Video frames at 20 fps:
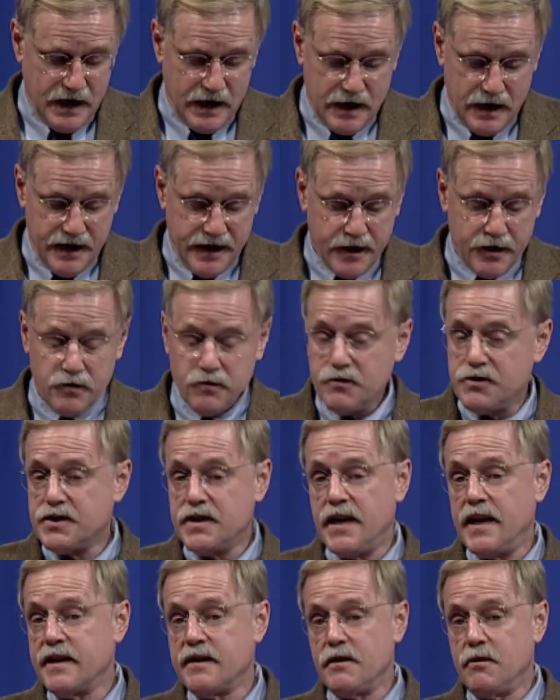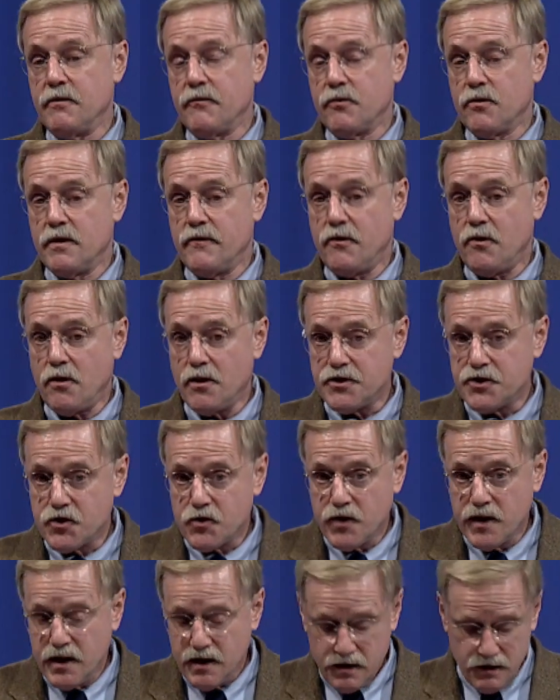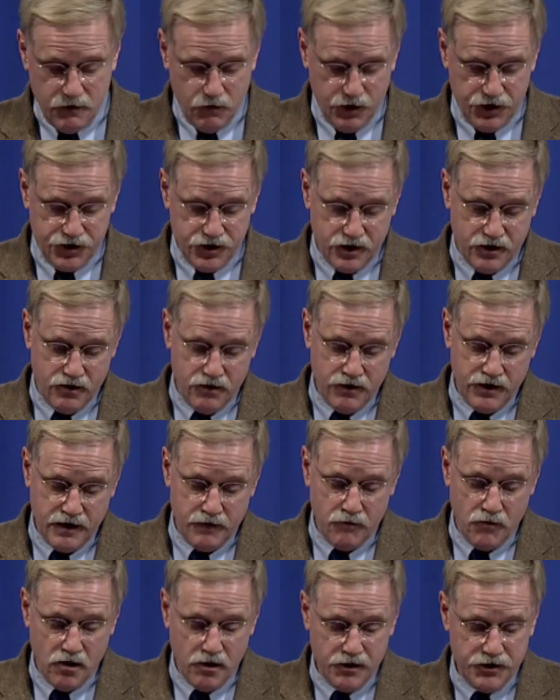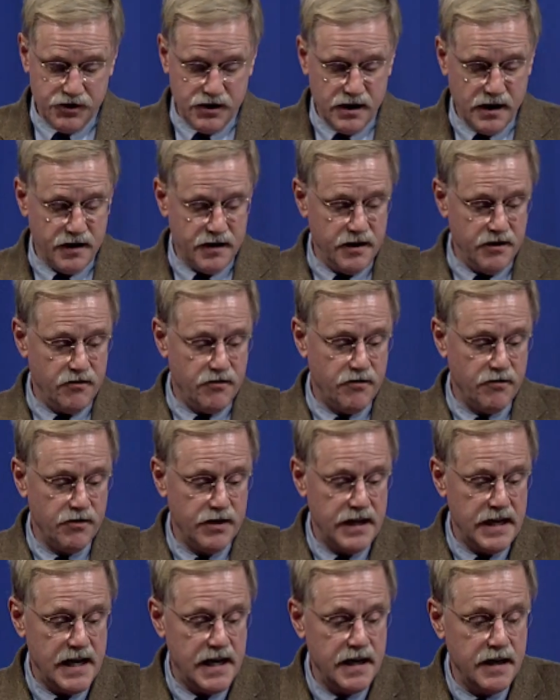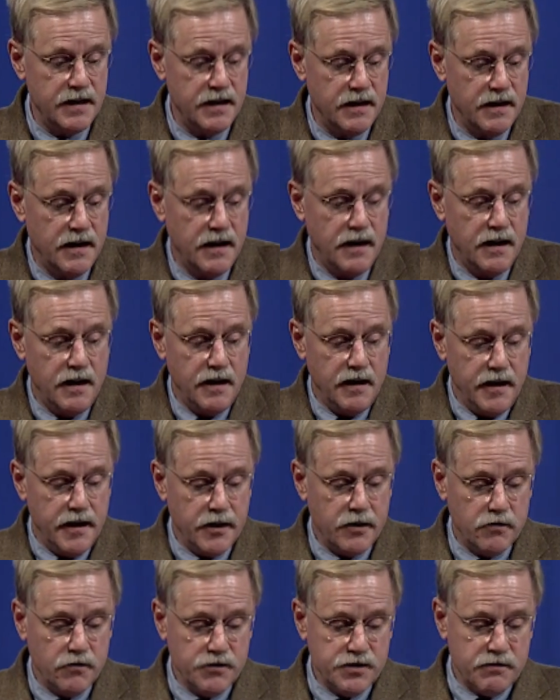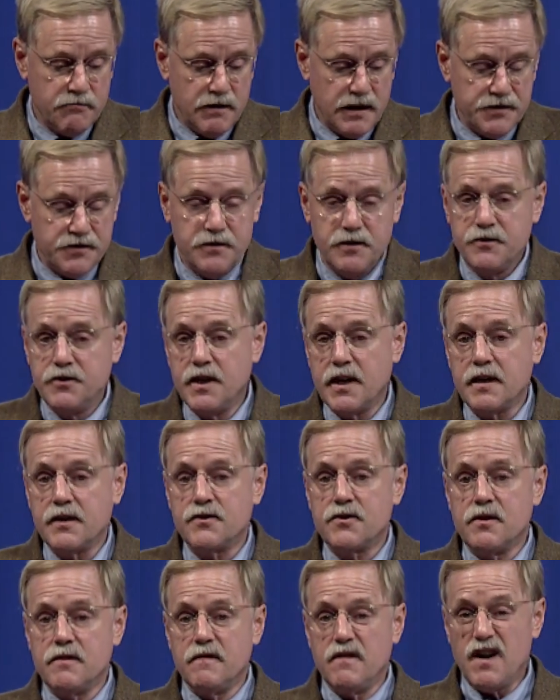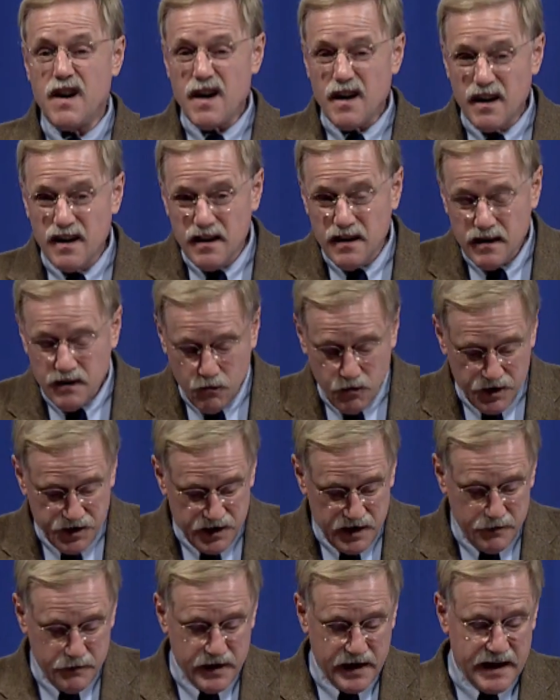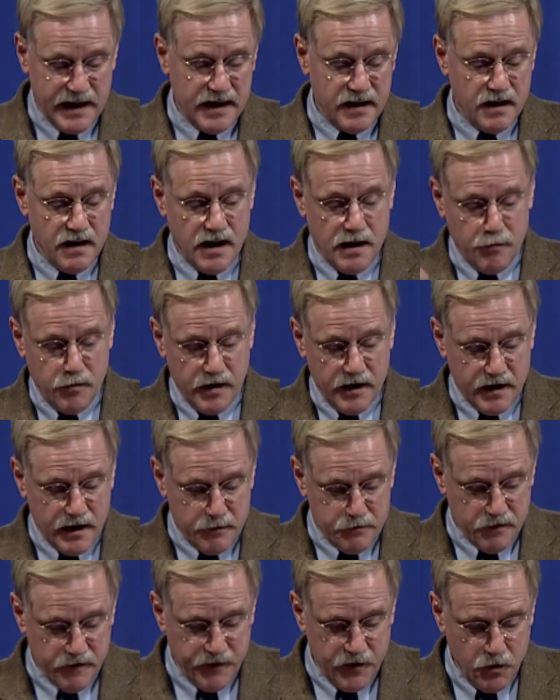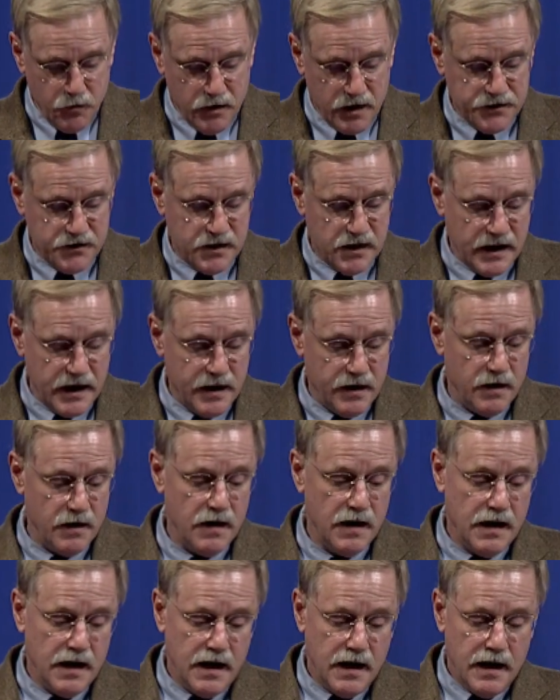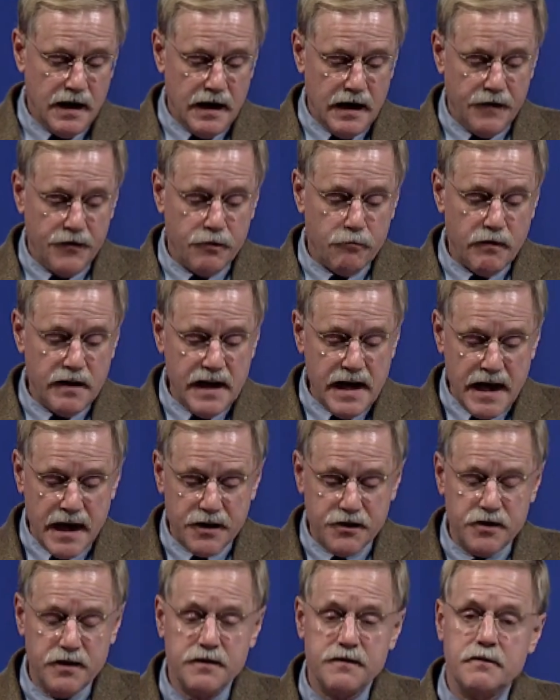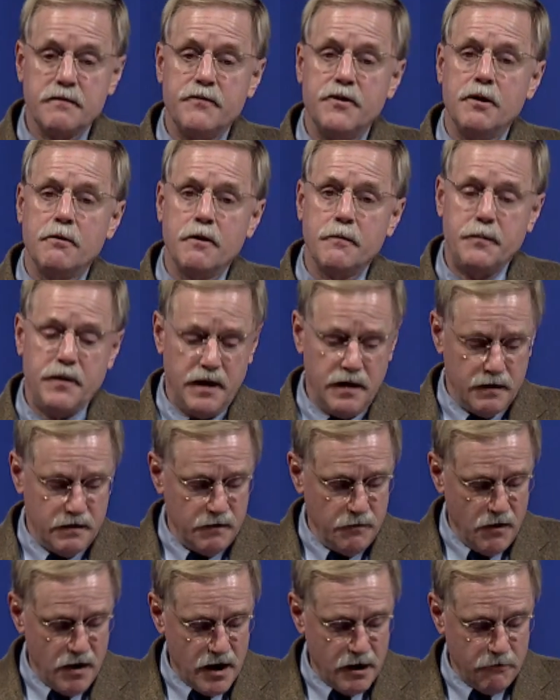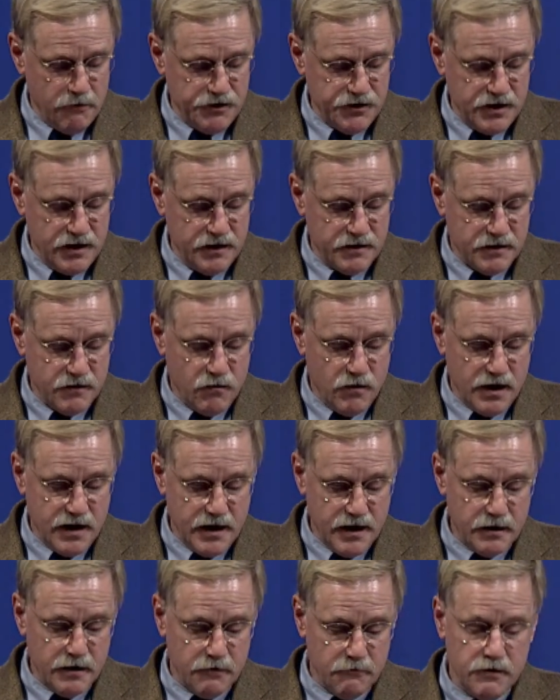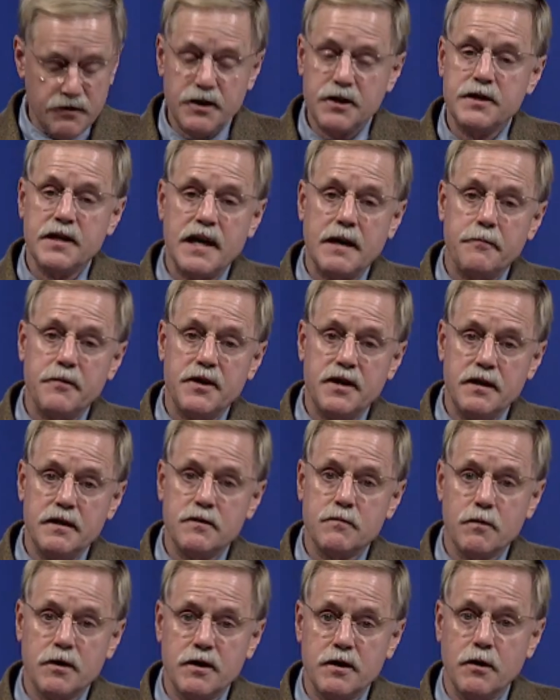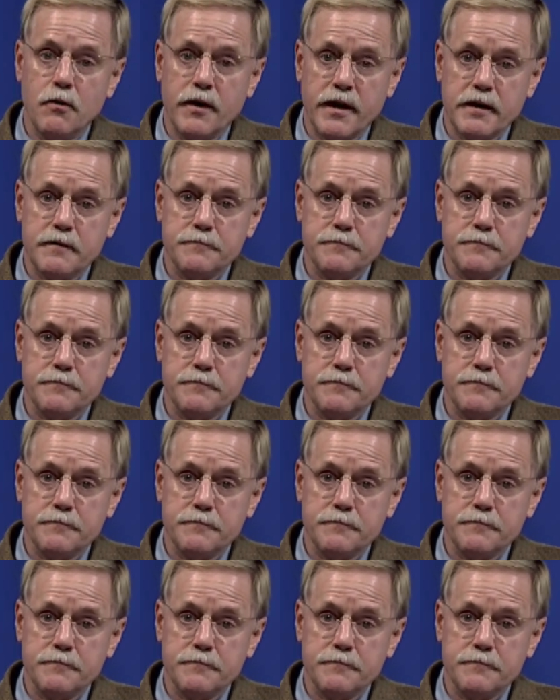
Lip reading: Hitler's takeover of Austria, which occurred in March 1938. Hitler's threats to Czechoslovakia, which he began gobbling up a few months later. And the reactions of European democracies to what Hitler and the Japanese were doing.